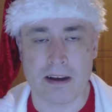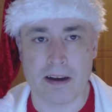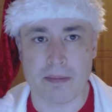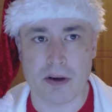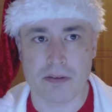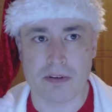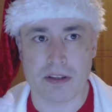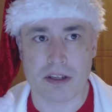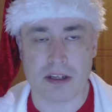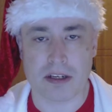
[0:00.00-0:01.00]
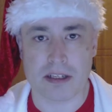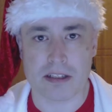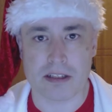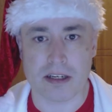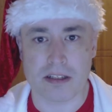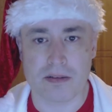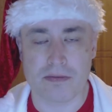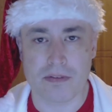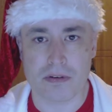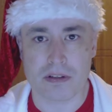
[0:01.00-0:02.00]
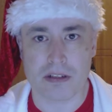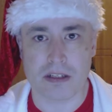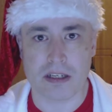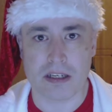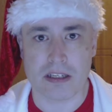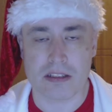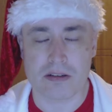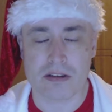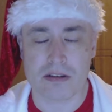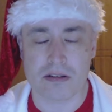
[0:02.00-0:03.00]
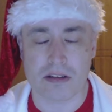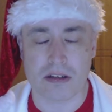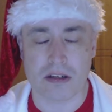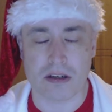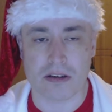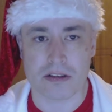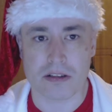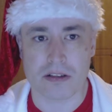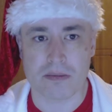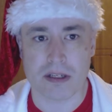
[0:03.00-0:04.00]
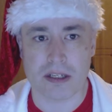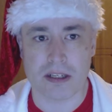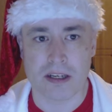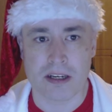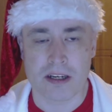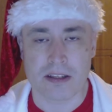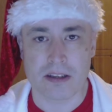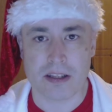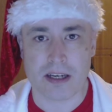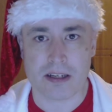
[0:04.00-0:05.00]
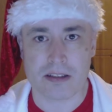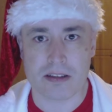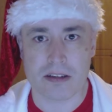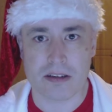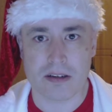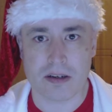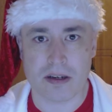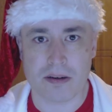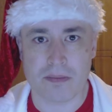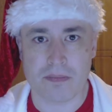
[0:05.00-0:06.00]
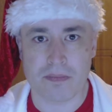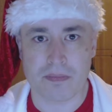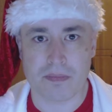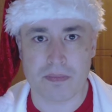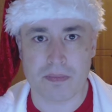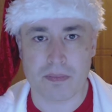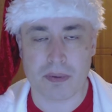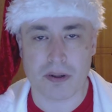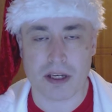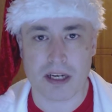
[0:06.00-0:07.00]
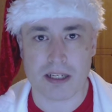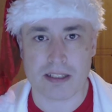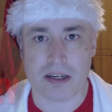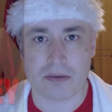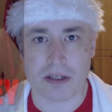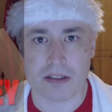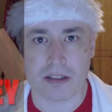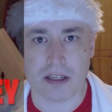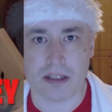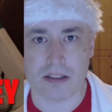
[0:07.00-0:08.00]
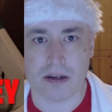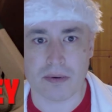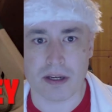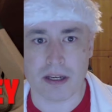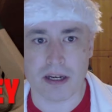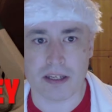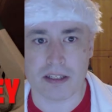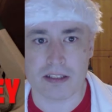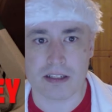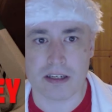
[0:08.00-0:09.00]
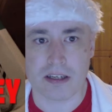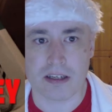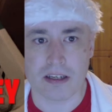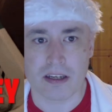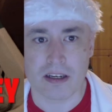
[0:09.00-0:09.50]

who are in the United States, unfortunately, and it's such a loss, you know what I mean, that they had to put the cat down yesterday, Zoe. And it's like,